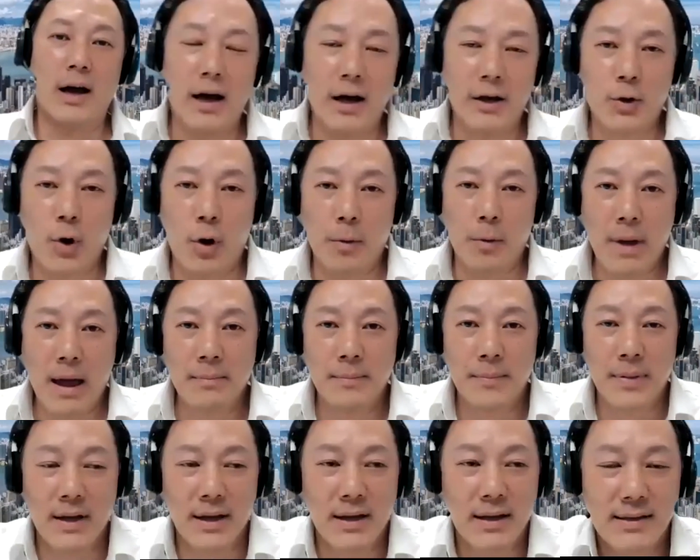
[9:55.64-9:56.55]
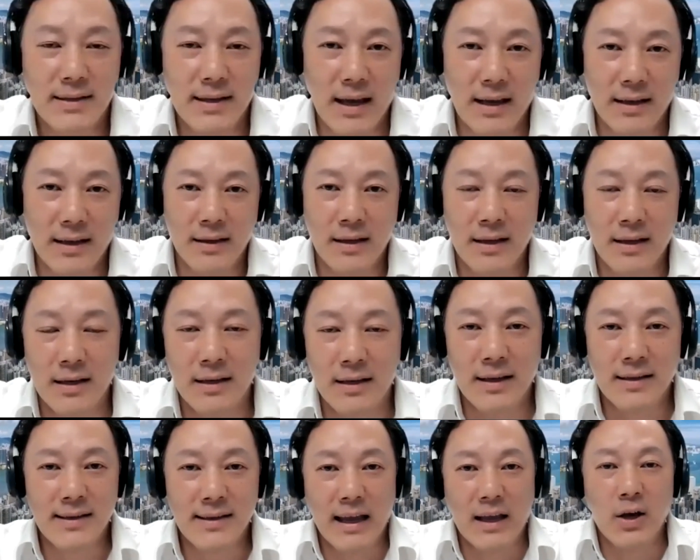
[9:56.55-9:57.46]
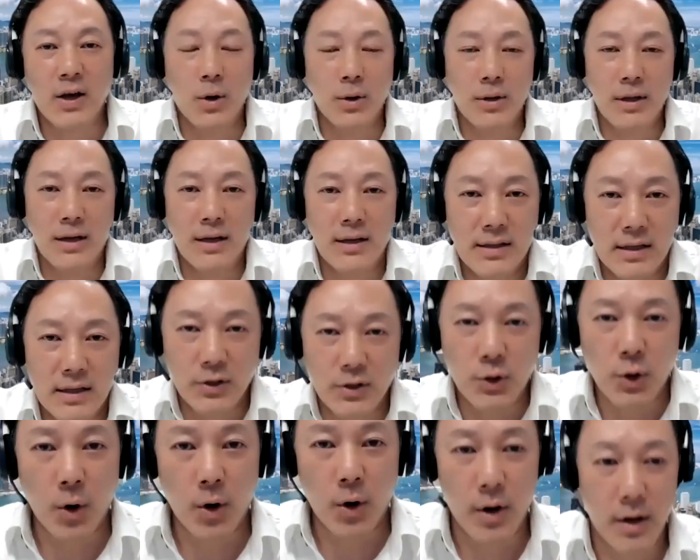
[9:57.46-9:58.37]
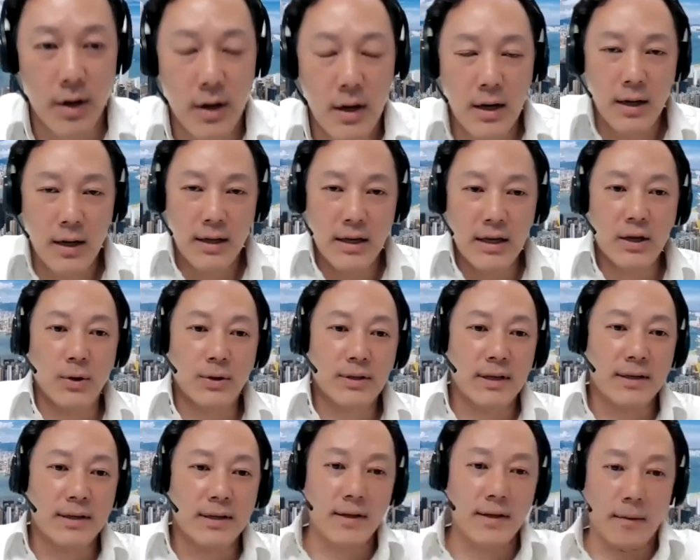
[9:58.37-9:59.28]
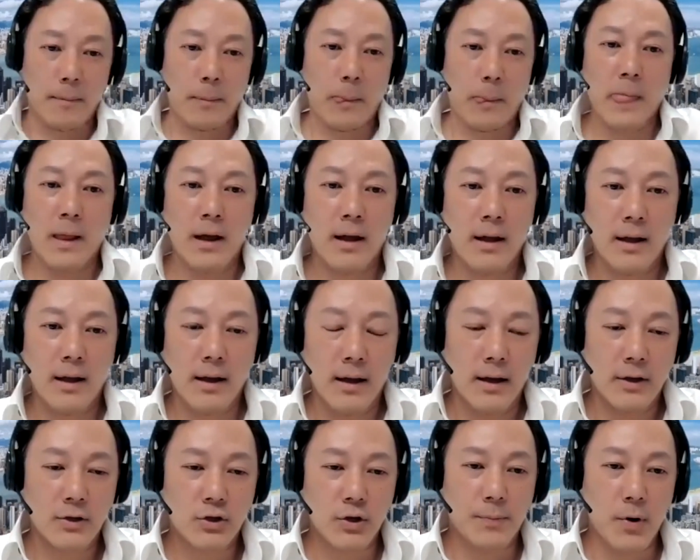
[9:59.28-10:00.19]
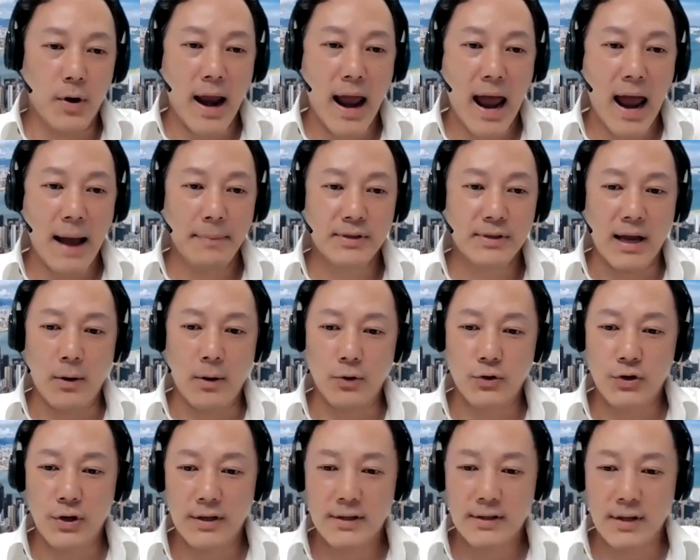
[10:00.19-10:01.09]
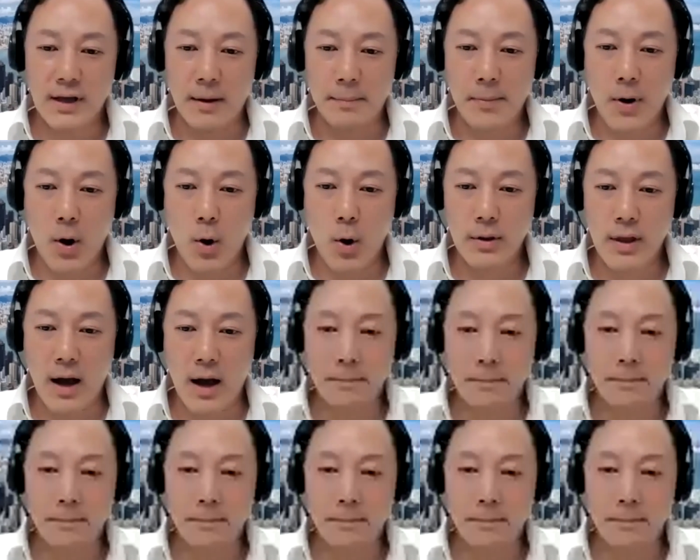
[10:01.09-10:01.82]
your members and the stakeholders in your ecosystem. So perhaps I would just pull up